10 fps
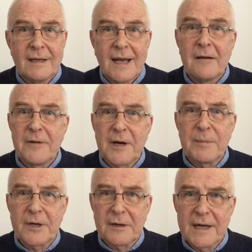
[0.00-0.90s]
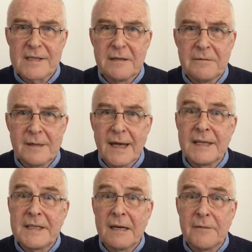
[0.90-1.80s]
How very progressive
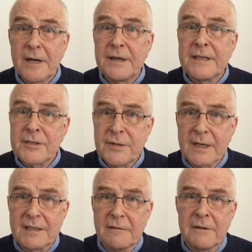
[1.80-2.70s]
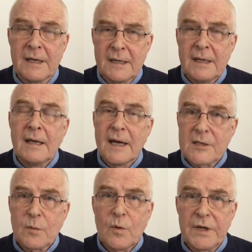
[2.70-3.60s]
and how very instructive
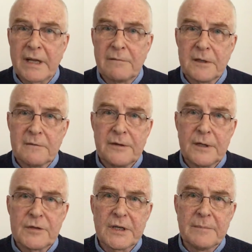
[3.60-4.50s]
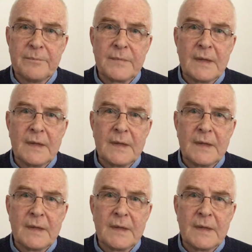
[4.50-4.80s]
as a warning for the future.